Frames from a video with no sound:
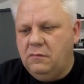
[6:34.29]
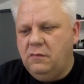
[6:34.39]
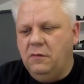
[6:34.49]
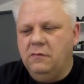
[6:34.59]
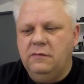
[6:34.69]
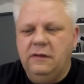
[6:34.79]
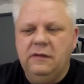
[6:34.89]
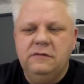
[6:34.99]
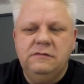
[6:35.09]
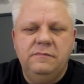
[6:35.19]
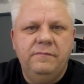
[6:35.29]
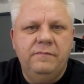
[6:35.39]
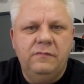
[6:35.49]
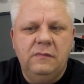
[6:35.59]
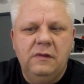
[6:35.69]
Oh, there it is.
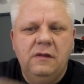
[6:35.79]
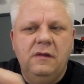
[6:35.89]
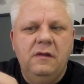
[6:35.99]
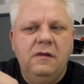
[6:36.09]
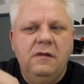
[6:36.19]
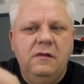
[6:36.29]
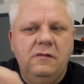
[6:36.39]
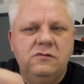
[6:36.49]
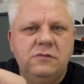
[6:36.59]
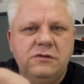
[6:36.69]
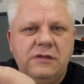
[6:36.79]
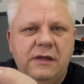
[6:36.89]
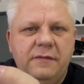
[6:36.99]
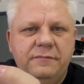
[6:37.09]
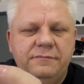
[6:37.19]
Little switch
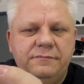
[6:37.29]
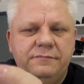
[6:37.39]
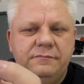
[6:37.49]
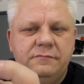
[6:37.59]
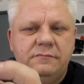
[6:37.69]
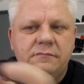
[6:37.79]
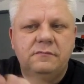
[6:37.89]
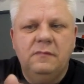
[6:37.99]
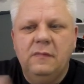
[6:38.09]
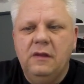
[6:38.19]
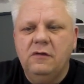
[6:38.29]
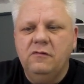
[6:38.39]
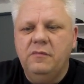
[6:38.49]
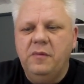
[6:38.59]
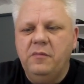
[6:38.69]
there.
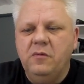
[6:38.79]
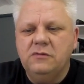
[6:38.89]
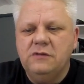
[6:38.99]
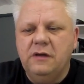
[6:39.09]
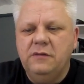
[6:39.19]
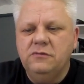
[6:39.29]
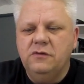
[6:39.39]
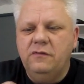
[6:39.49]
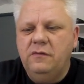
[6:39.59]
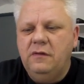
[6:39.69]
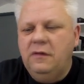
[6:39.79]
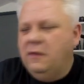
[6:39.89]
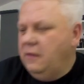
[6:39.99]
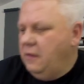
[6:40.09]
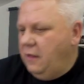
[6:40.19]
Couldn't remember what side it was on.
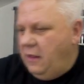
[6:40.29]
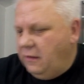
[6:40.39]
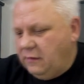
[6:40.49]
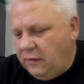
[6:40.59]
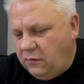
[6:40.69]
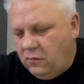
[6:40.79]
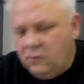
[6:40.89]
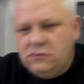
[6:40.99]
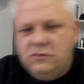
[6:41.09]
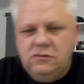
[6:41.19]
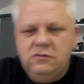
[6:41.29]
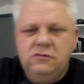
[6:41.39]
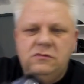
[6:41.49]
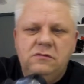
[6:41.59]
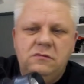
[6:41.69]
Get your
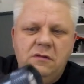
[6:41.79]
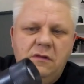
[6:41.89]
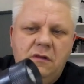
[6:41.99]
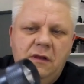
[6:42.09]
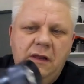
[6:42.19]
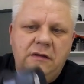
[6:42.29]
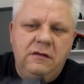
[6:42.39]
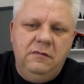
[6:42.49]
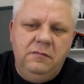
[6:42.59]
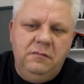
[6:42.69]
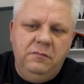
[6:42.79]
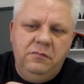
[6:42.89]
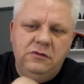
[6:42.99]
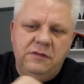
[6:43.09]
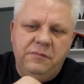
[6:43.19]
lid.
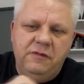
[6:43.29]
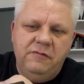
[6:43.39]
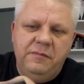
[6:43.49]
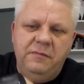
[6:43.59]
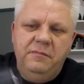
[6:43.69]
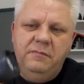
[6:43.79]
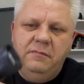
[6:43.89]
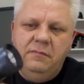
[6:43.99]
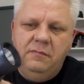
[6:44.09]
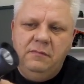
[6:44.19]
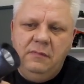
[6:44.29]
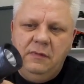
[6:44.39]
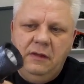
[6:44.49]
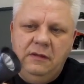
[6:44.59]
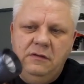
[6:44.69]
Push that bit of ribbon
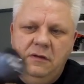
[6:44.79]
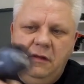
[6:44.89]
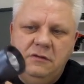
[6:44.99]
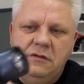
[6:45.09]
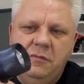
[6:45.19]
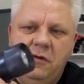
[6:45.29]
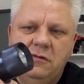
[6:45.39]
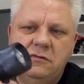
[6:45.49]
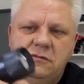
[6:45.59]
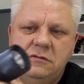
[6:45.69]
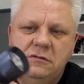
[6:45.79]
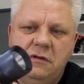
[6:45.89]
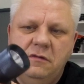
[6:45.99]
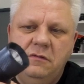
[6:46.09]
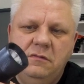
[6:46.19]
into the box,
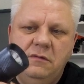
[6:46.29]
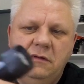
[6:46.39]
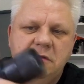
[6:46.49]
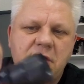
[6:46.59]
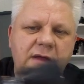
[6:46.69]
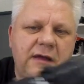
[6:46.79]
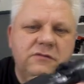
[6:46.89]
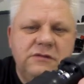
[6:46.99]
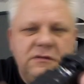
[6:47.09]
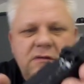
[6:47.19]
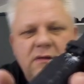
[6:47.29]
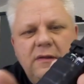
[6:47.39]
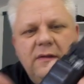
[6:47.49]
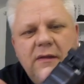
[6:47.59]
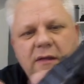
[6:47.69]
so into the housing,
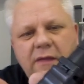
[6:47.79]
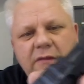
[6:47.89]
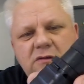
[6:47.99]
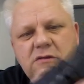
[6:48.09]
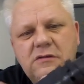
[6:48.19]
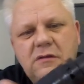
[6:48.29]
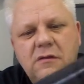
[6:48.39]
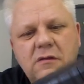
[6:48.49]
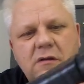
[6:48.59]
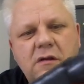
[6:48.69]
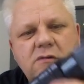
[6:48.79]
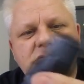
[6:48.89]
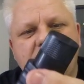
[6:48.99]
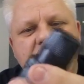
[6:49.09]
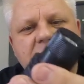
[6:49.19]
and then just close
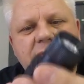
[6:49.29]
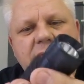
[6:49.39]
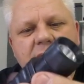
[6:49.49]
that up.